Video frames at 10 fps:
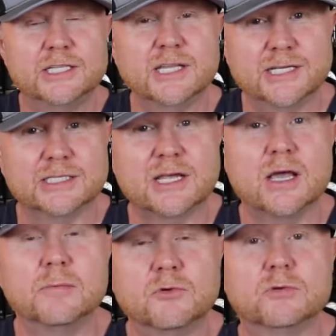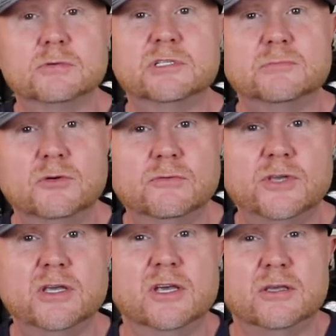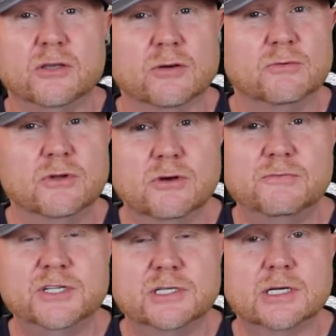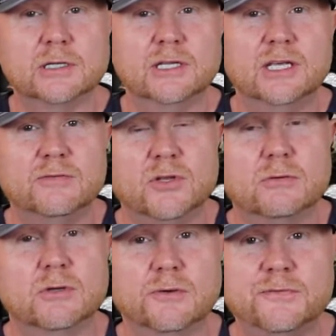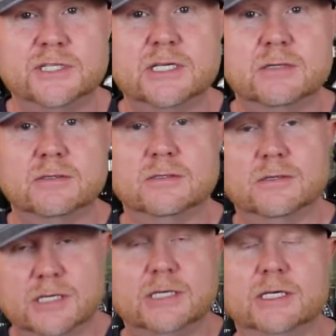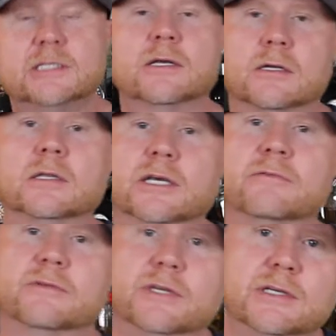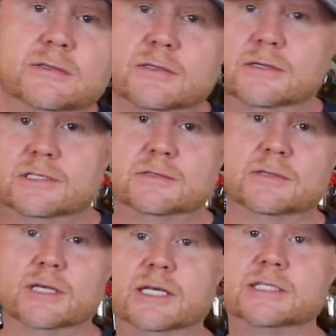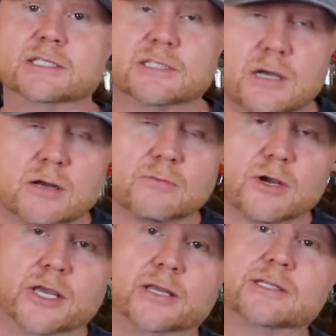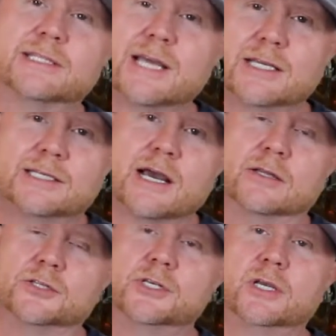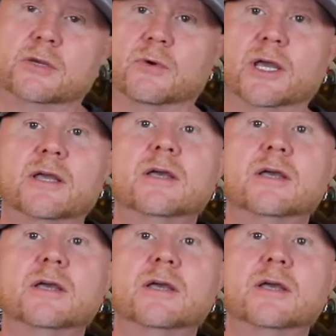It's like a Tom Cruise movie. You don't know if he's gonna live. You don't know if he's gonna live. He's a star, right? Scientology anyway.